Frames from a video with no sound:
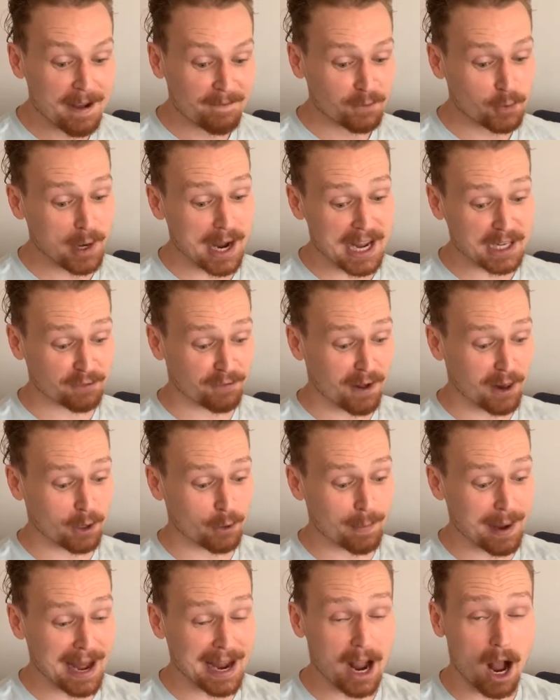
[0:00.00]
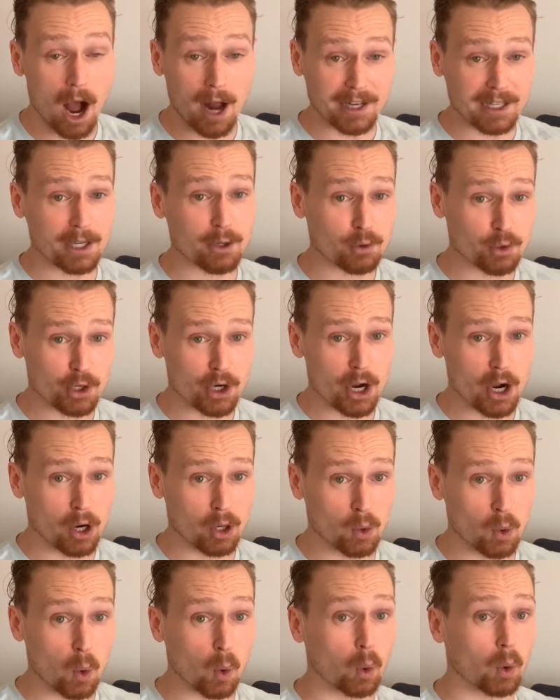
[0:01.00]
If you guys follow my audio
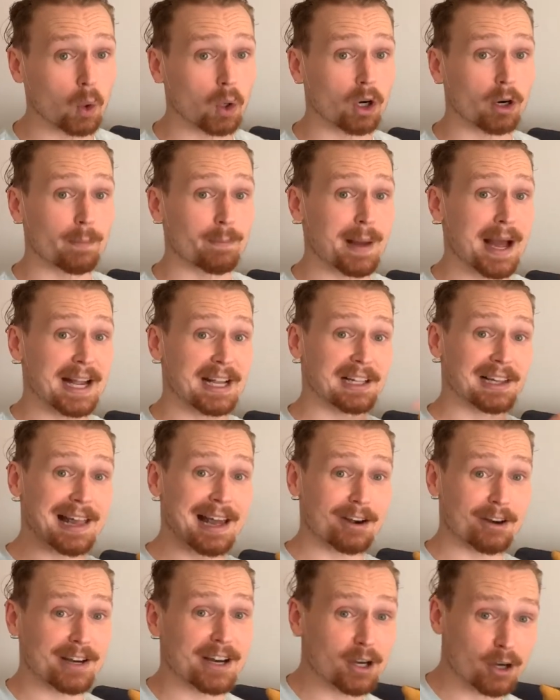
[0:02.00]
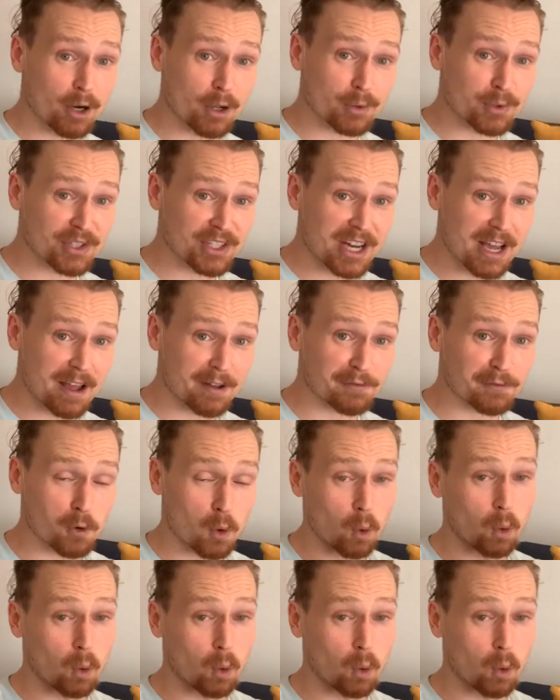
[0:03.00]
show or my Collider Heroes stuff